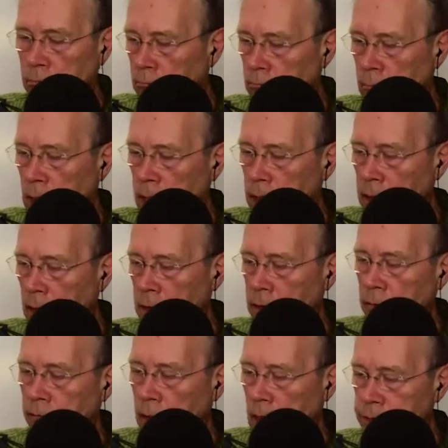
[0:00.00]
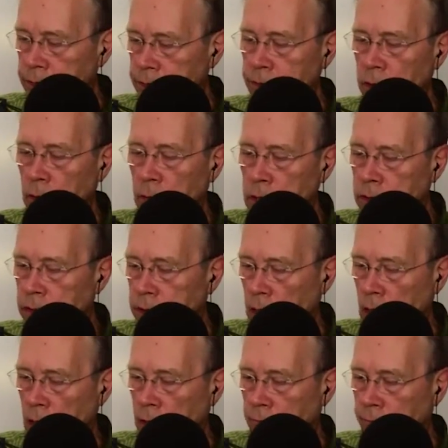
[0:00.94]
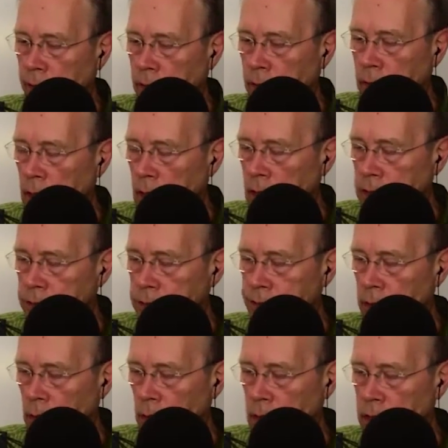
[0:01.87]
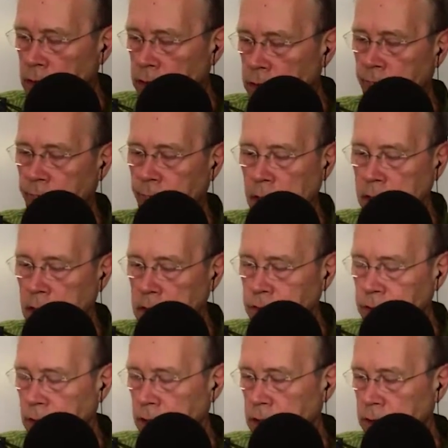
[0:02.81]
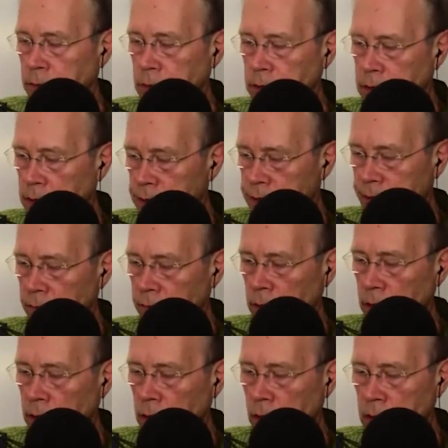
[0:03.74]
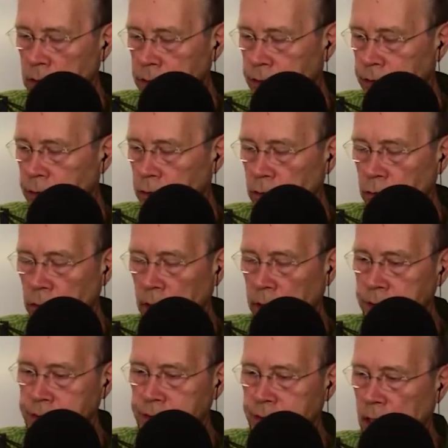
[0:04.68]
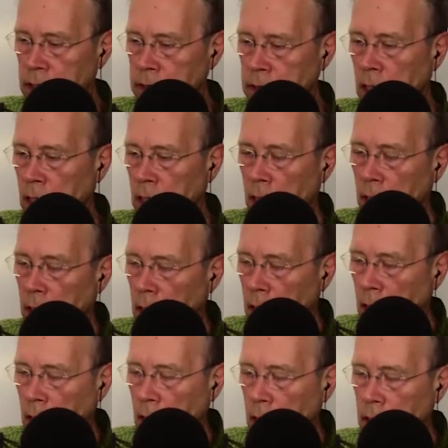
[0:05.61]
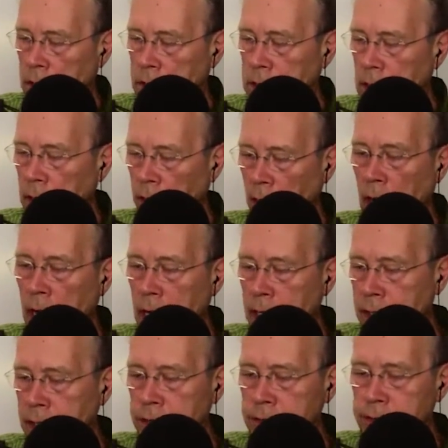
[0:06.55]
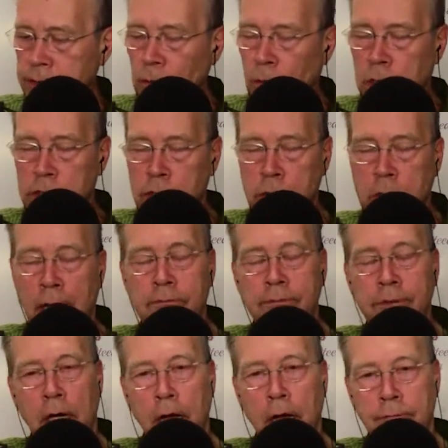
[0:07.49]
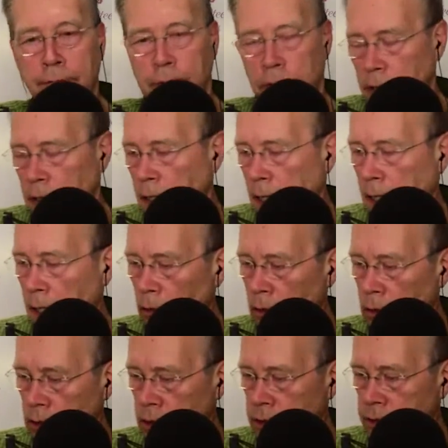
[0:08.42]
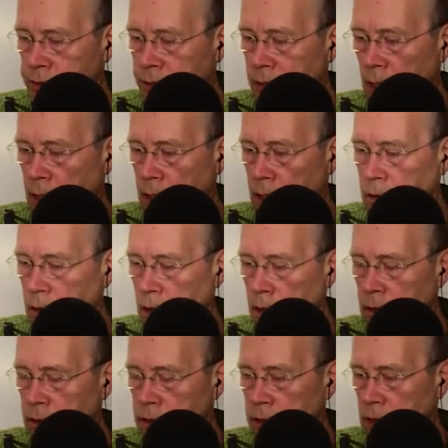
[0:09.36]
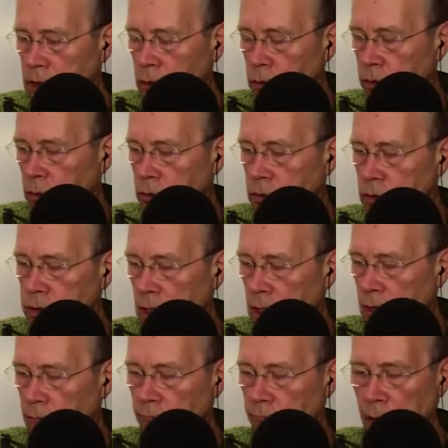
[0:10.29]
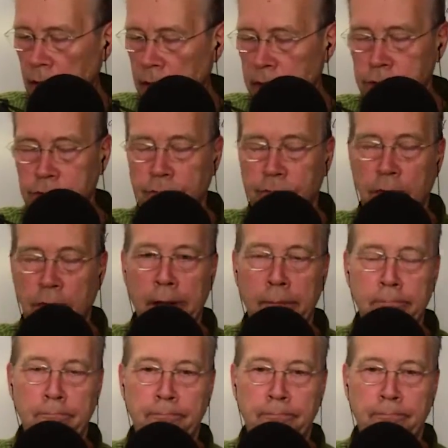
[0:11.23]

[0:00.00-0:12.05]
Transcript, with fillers: Mike, you've got so much to offer and so much financial expertise in regards to real estate. Tell our audience what you have to offer and how it is they can get in touch with you to take advantage of that.